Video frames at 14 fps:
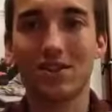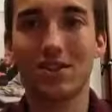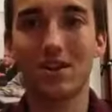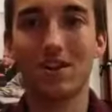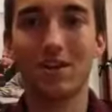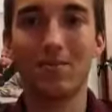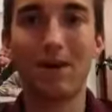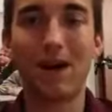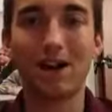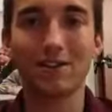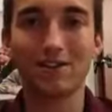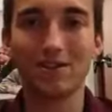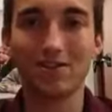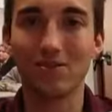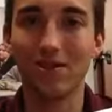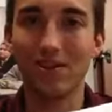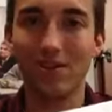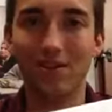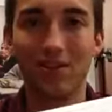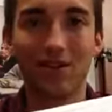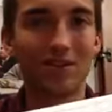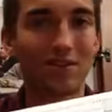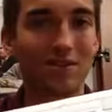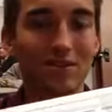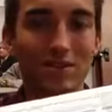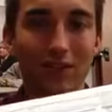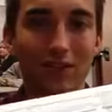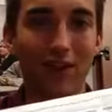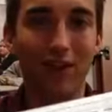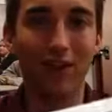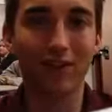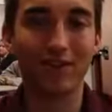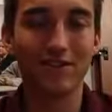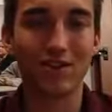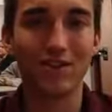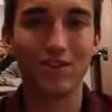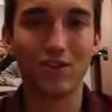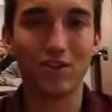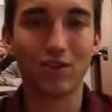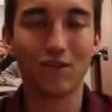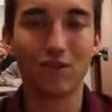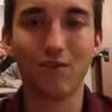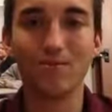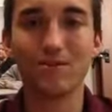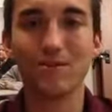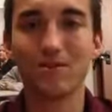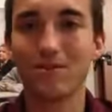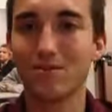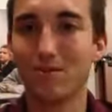a box, and it's in different areas on each of the forms. It's